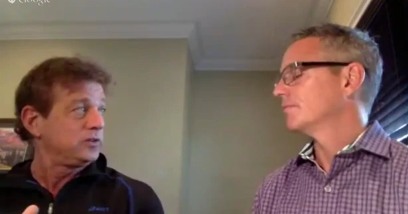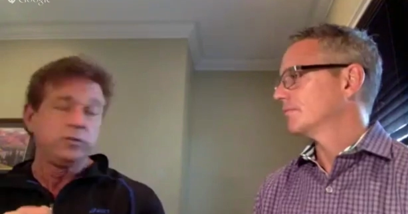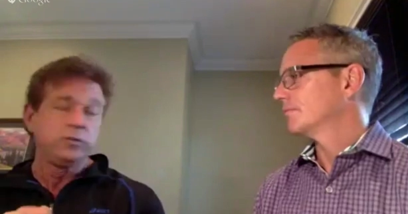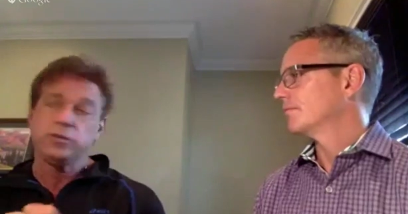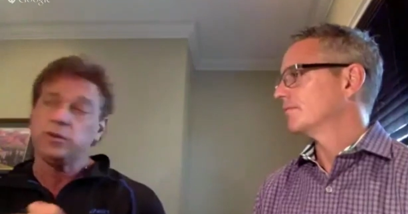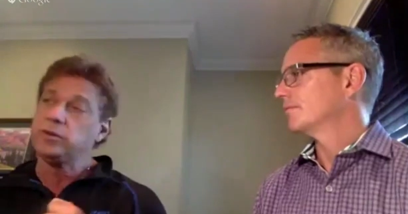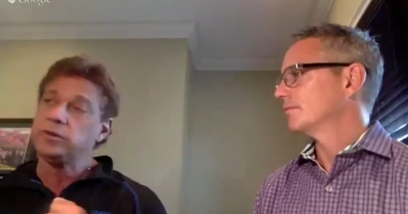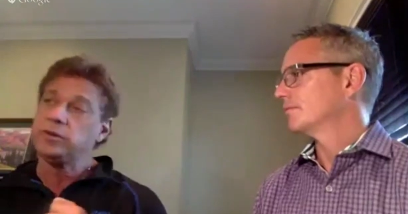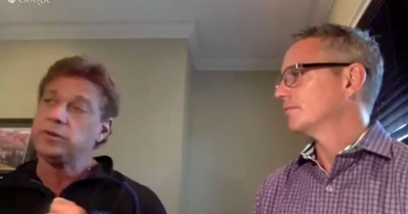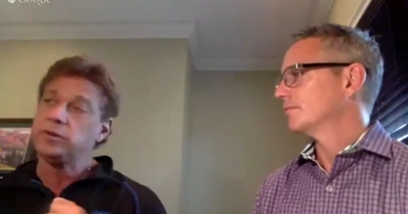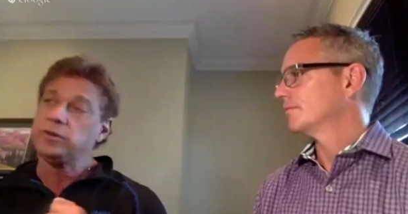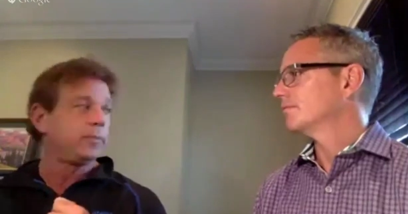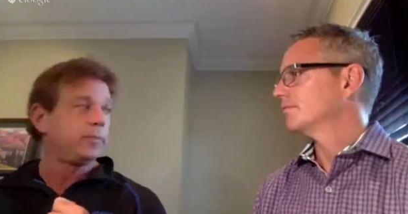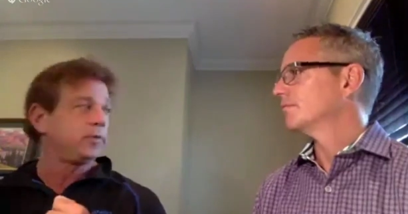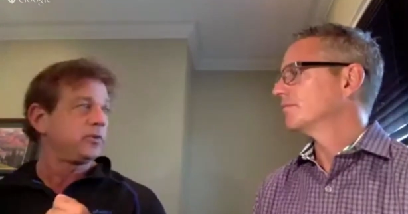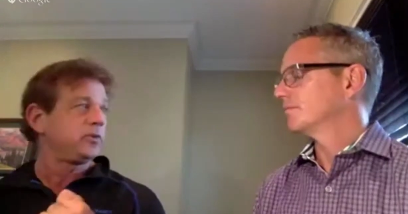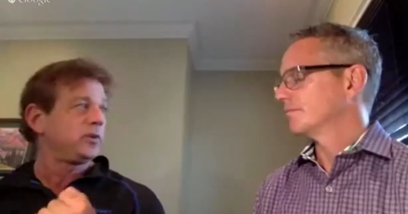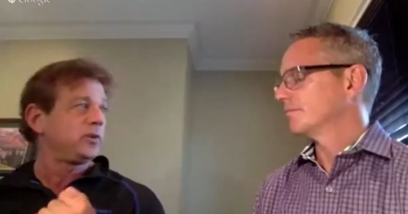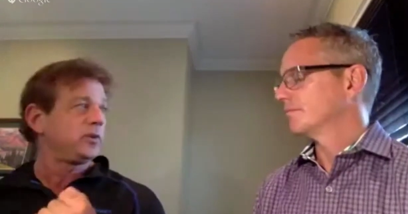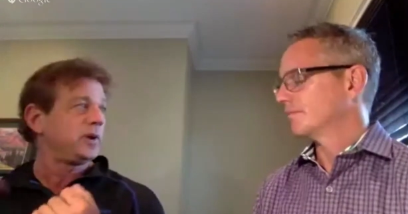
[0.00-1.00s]
Speaker 1: do, turned the
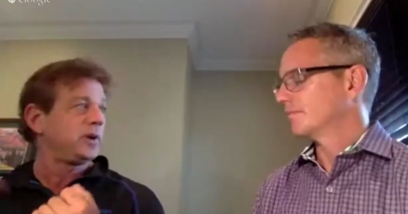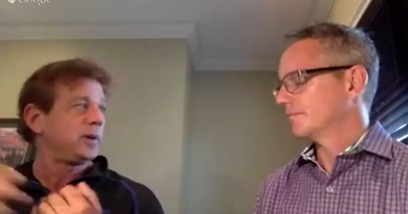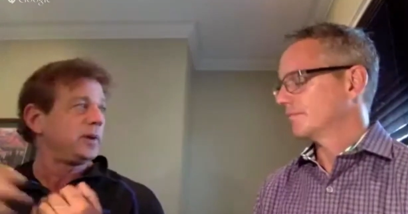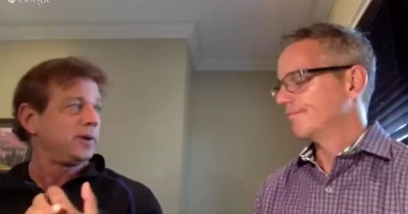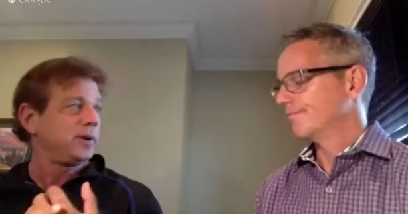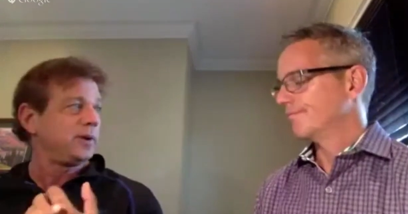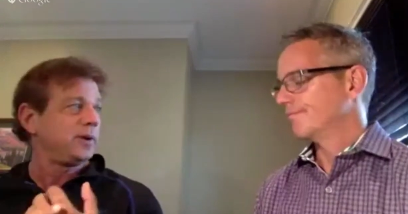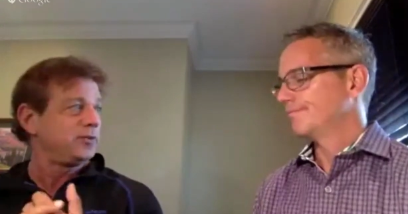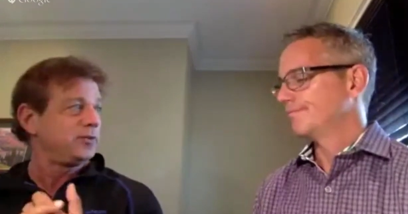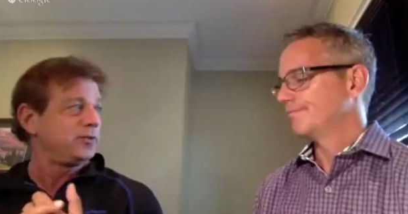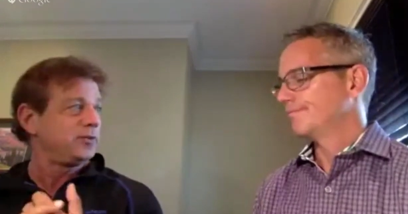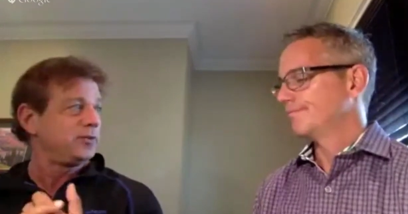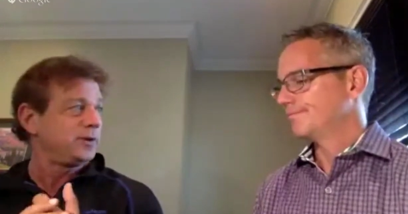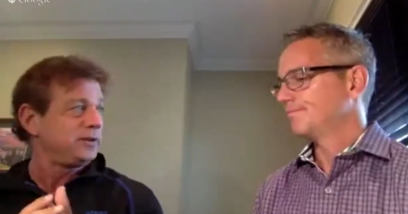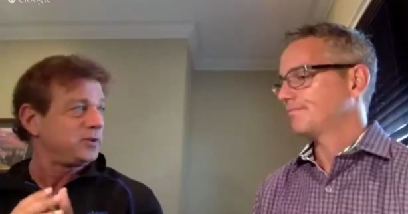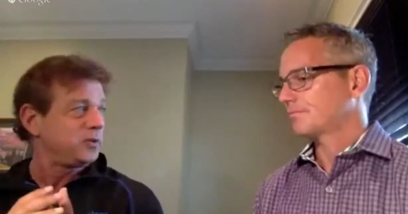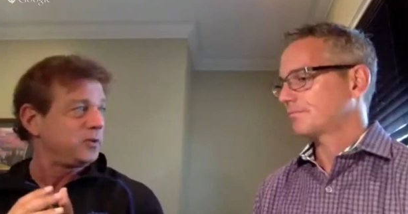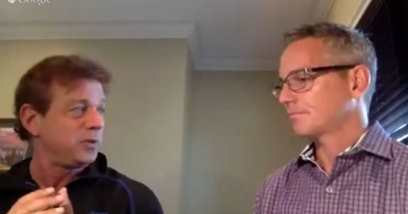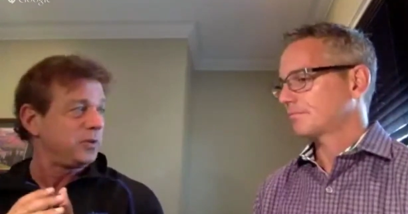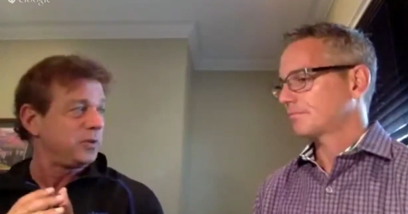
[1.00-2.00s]
temperature up to one hundred
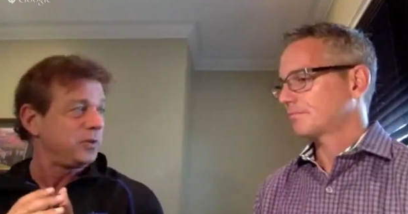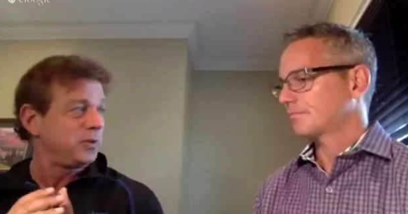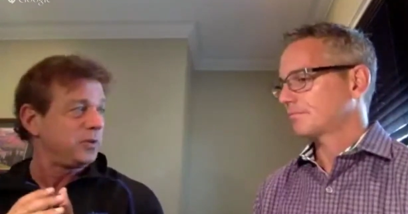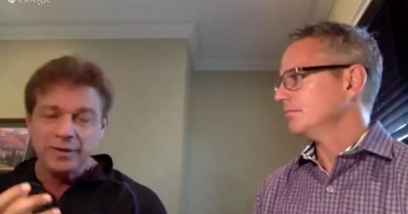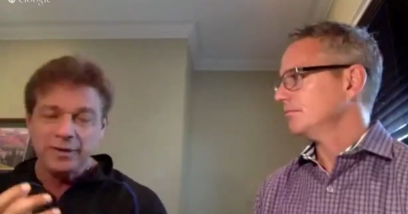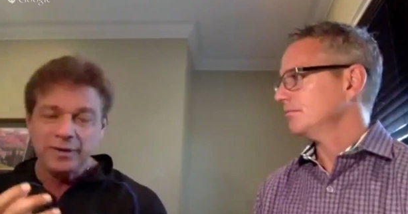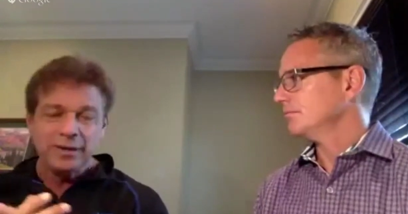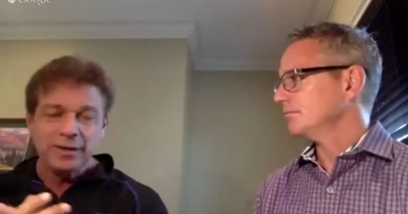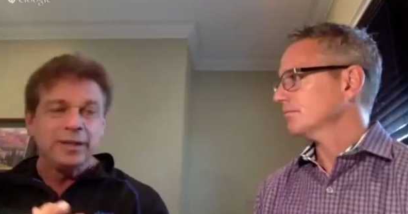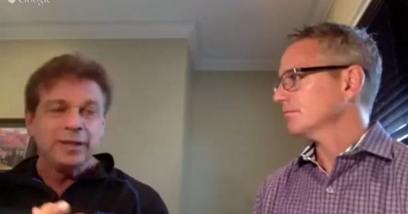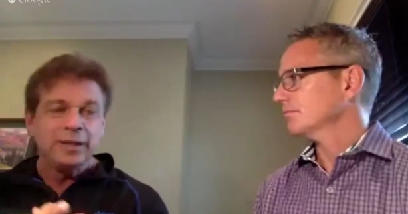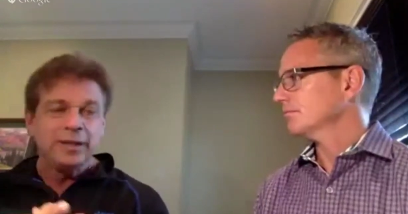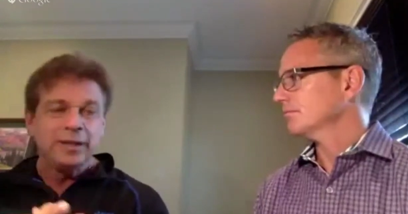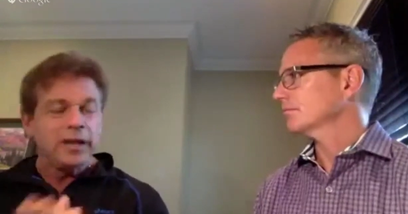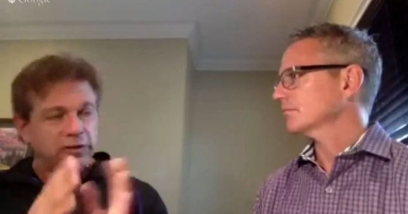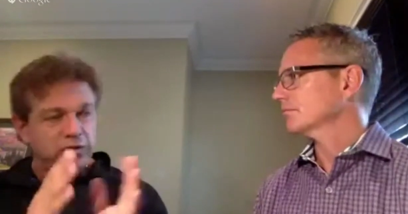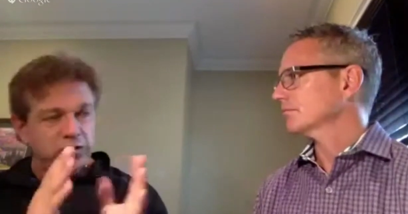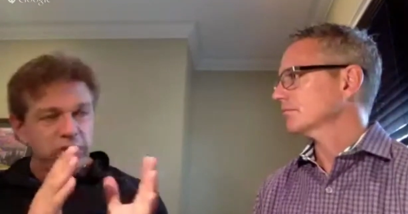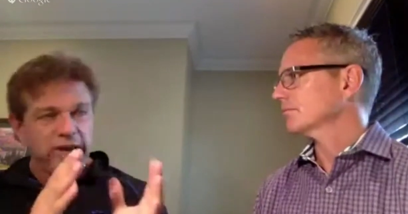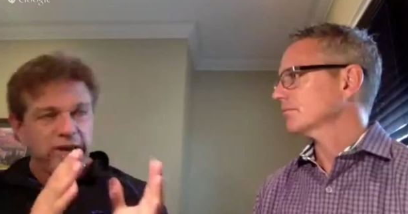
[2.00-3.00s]
eight degrees.
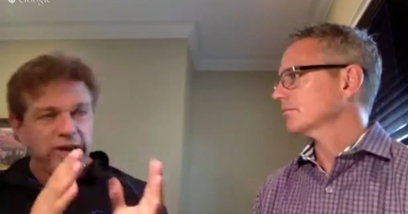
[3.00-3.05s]
I